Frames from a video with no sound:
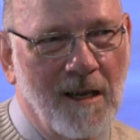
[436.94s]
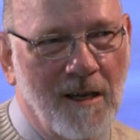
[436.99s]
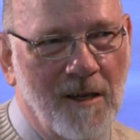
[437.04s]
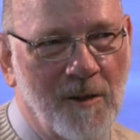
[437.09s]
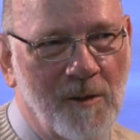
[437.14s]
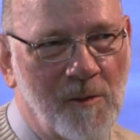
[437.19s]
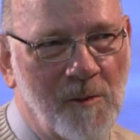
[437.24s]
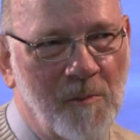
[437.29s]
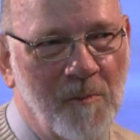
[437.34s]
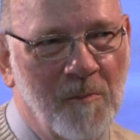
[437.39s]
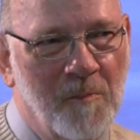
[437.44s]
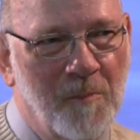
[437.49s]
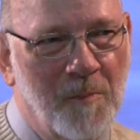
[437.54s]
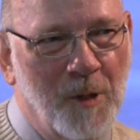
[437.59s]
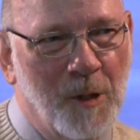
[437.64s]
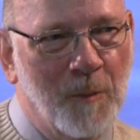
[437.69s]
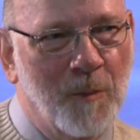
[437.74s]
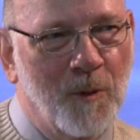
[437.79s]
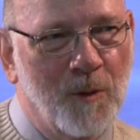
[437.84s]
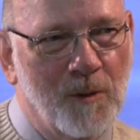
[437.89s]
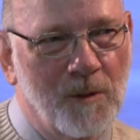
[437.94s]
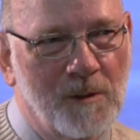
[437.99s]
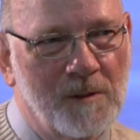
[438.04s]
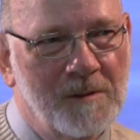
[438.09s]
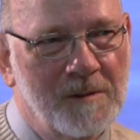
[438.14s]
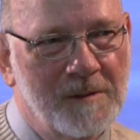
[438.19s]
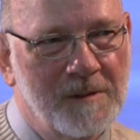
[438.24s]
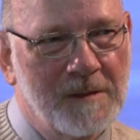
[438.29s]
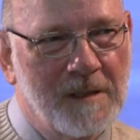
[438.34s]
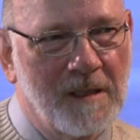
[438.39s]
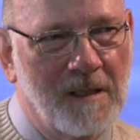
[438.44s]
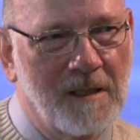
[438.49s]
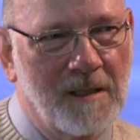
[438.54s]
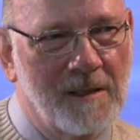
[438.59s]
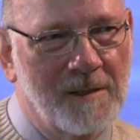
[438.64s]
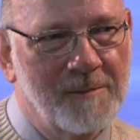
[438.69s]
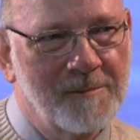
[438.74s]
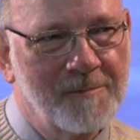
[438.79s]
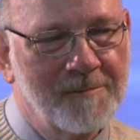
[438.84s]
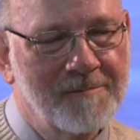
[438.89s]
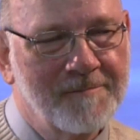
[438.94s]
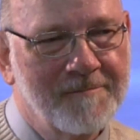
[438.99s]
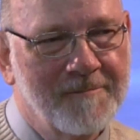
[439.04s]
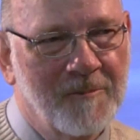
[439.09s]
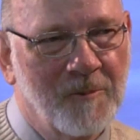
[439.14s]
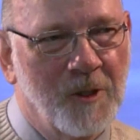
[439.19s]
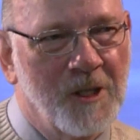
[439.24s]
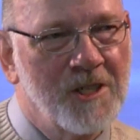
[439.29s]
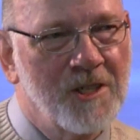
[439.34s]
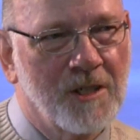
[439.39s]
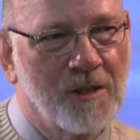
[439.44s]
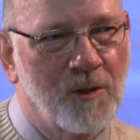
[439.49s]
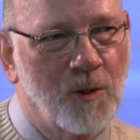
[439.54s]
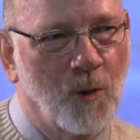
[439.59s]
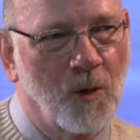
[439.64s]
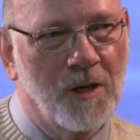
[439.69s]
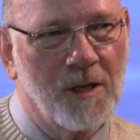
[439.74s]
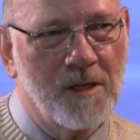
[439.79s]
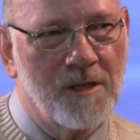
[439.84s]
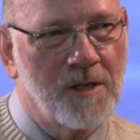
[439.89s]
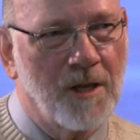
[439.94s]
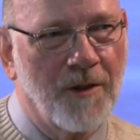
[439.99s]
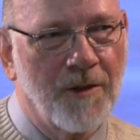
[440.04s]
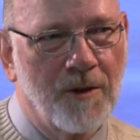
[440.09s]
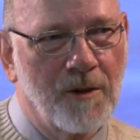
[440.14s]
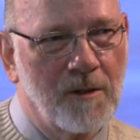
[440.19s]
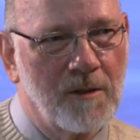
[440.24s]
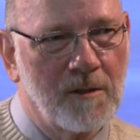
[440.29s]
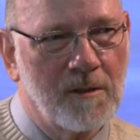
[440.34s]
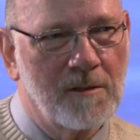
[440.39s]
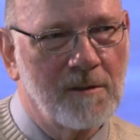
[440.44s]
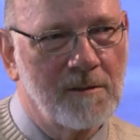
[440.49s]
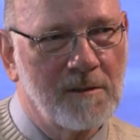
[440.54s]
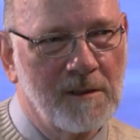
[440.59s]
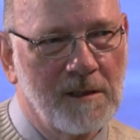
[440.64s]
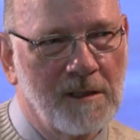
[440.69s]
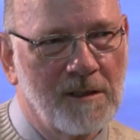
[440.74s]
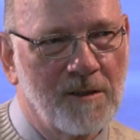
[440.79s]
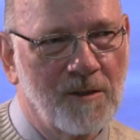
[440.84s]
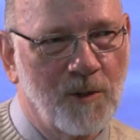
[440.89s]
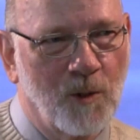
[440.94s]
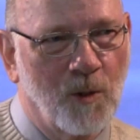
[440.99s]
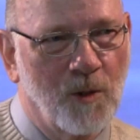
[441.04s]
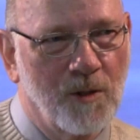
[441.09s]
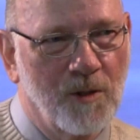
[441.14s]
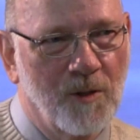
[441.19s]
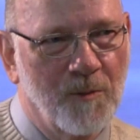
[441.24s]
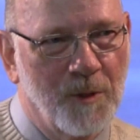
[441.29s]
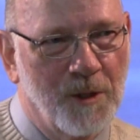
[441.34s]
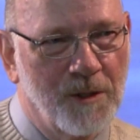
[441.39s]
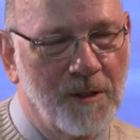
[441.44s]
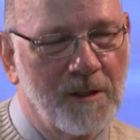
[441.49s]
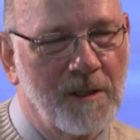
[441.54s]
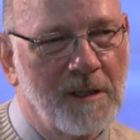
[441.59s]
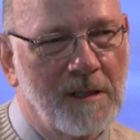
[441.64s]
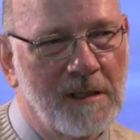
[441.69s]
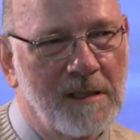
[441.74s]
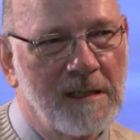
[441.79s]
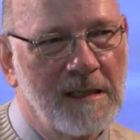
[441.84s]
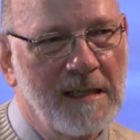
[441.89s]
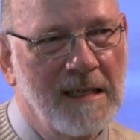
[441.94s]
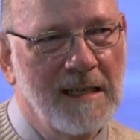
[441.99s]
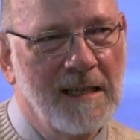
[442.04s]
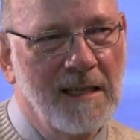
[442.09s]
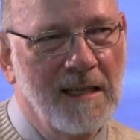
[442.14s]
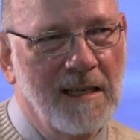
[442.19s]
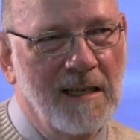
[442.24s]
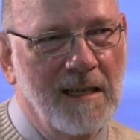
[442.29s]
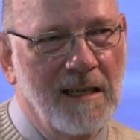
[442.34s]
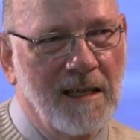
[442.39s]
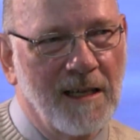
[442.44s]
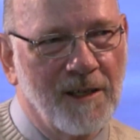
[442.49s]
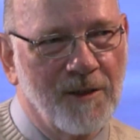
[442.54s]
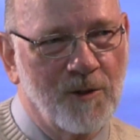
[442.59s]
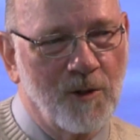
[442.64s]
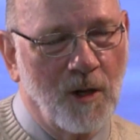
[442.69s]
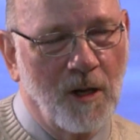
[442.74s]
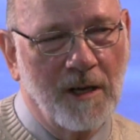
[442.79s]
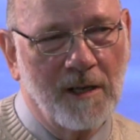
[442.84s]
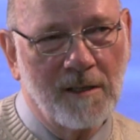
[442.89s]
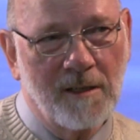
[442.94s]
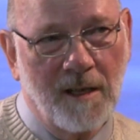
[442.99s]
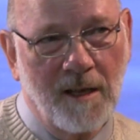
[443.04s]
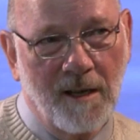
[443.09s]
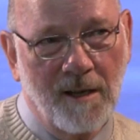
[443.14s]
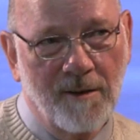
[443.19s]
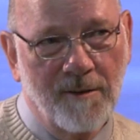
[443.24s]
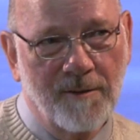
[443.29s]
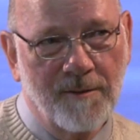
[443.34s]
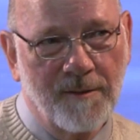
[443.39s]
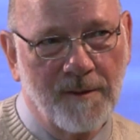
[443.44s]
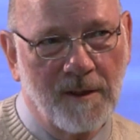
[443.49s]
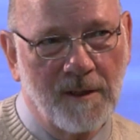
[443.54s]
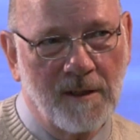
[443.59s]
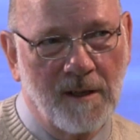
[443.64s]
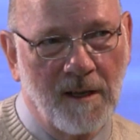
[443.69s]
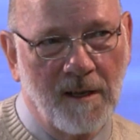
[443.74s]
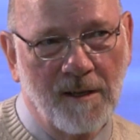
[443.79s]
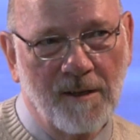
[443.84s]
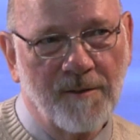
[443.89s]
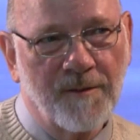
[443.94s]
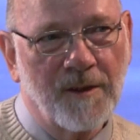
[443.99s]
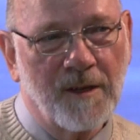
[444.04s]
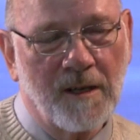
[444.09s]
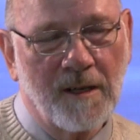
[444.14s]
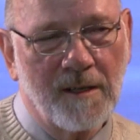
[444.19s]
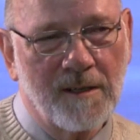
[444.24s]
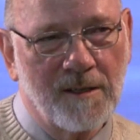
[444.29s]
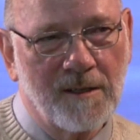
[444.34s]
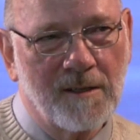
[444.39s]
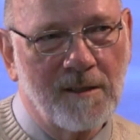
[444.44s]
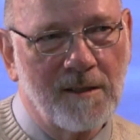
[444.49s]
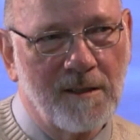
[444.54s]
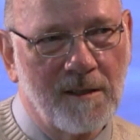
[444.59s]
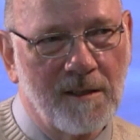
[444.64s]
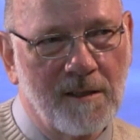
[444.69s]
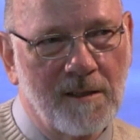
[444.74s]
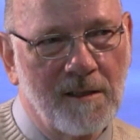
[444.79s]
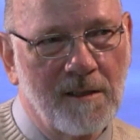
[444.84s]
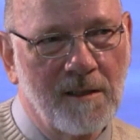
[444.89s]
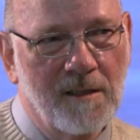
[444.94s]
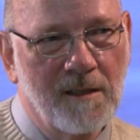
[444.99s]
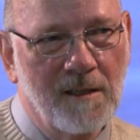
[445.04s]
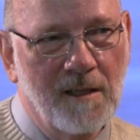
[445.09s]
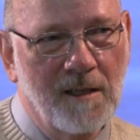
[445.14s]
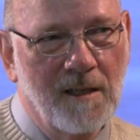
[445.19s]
uh, people uh, reaching toward each other and, and toward community and trying to have a life and identity